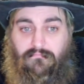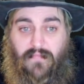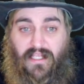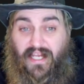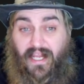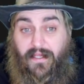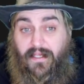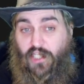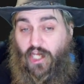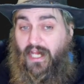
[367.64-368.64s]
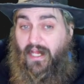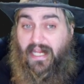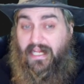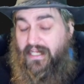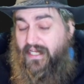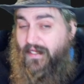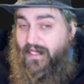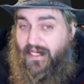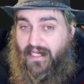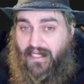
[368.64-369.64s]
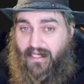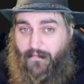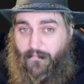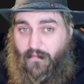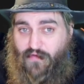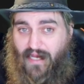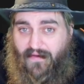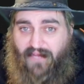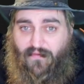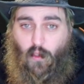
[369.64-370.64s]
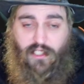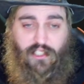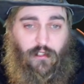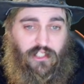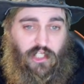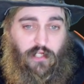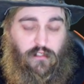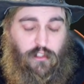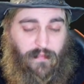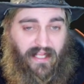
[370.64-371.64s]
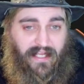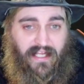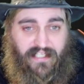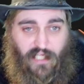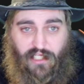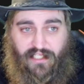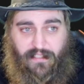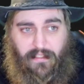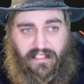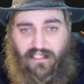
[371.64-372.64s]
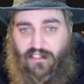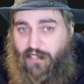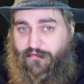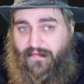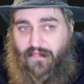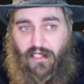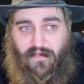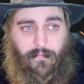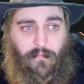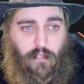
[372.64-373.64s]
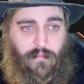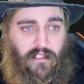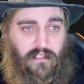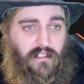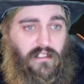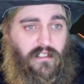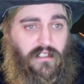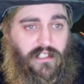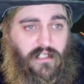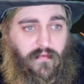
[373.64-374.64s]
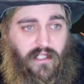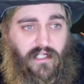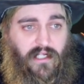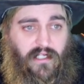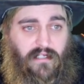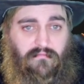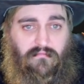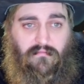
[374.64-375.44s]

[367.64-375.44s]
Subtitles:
yeah, so if you wanted to do it so you just play a certain single sound rather than multiple. So if we go